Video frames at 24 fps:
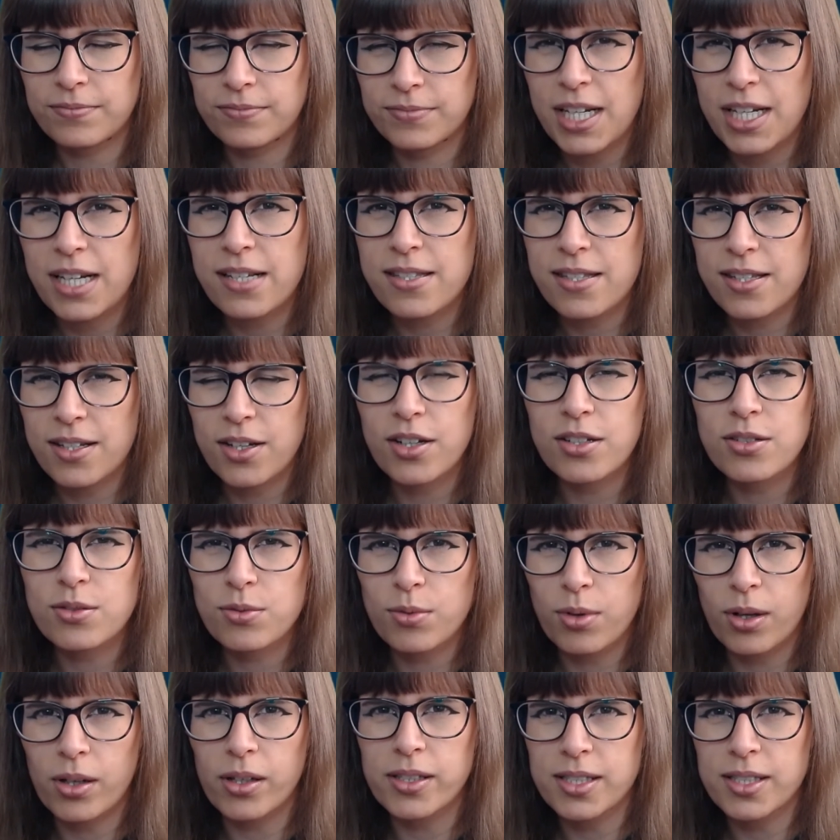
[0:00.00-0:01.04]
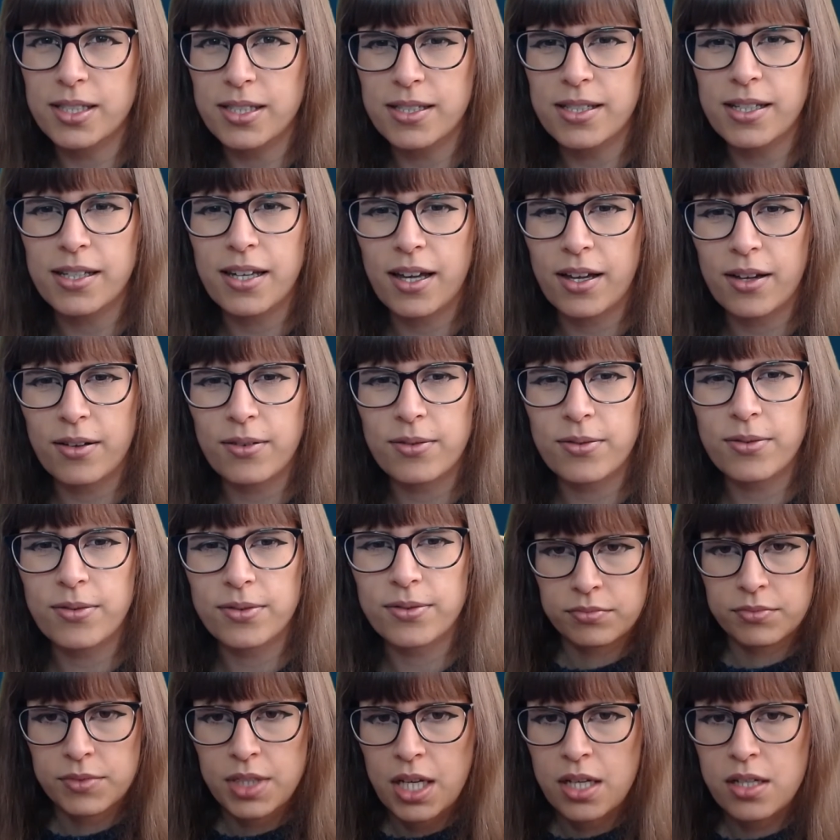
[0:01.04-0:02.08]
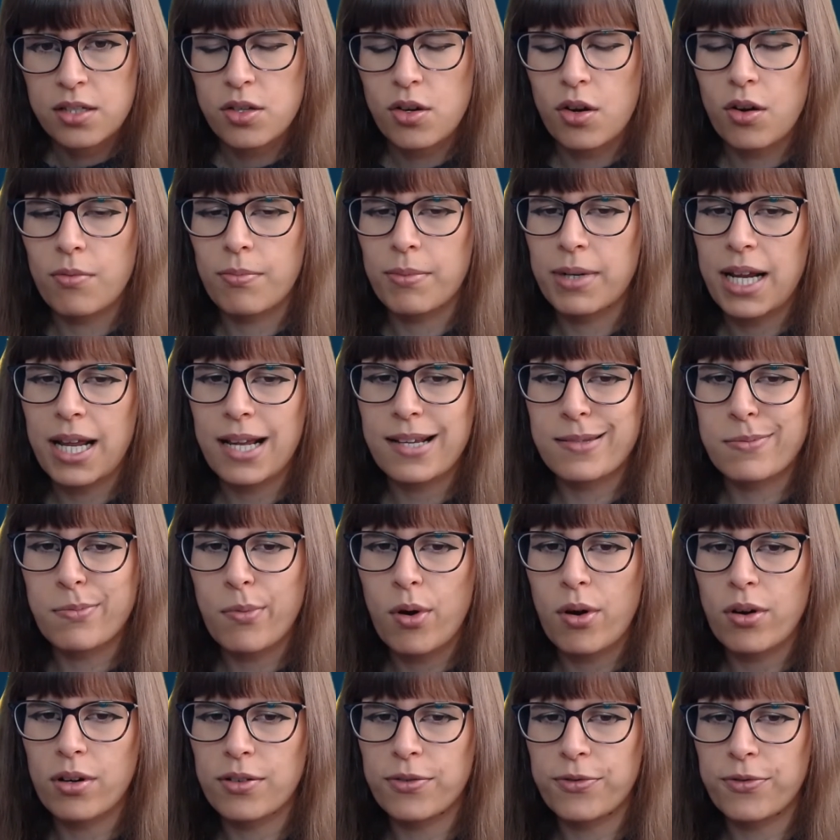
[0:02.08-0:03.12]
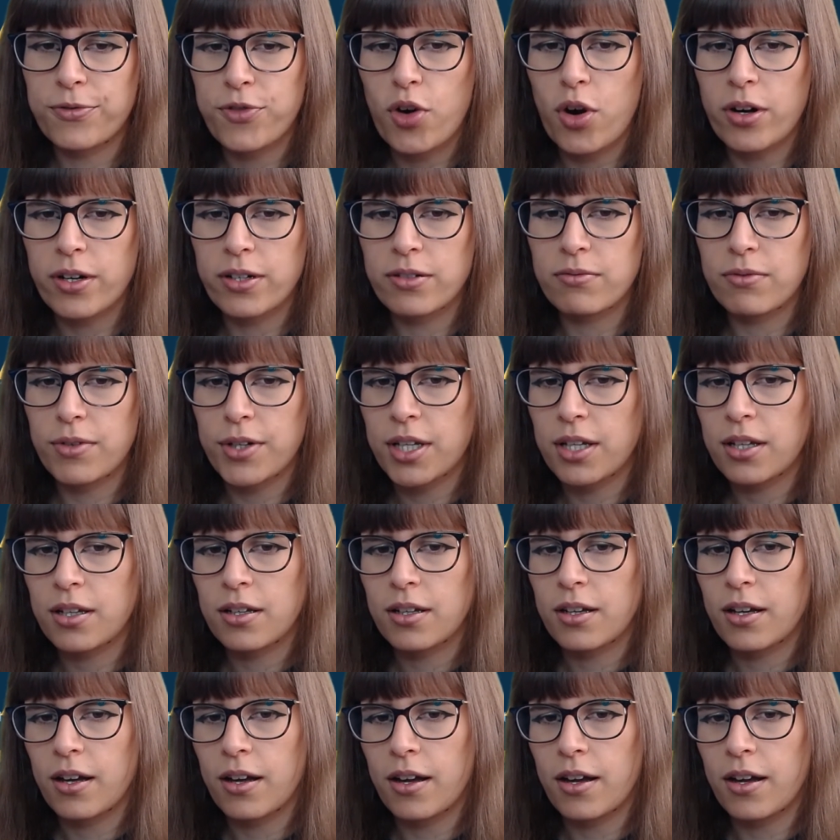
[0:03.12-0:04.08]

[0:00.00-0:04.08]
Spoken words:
That's a good quality to have. So my next marked Frog and Ree,